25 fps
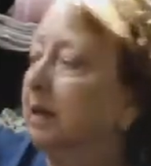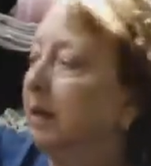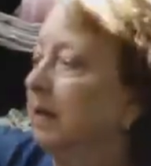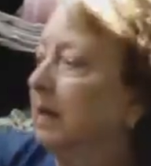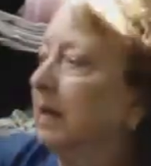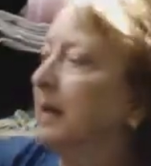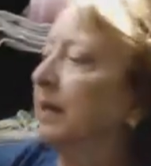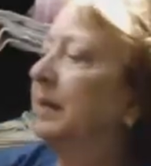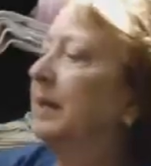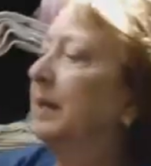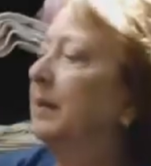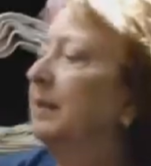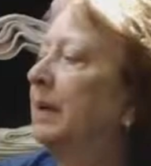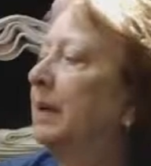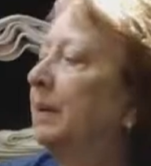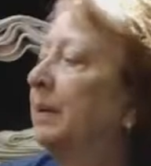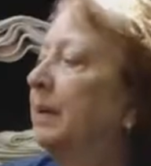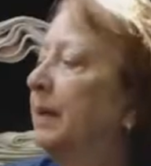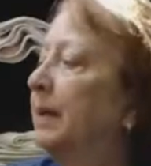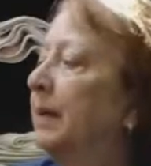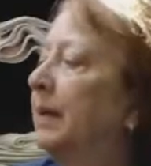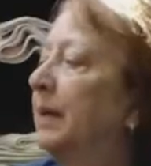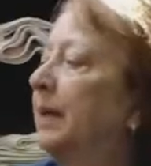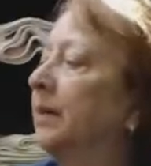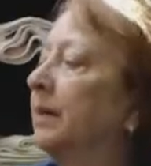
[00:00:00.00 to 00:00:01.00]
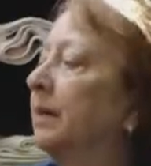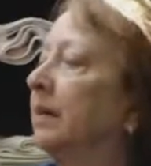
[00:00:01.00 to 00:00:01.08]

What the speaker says: That might be better.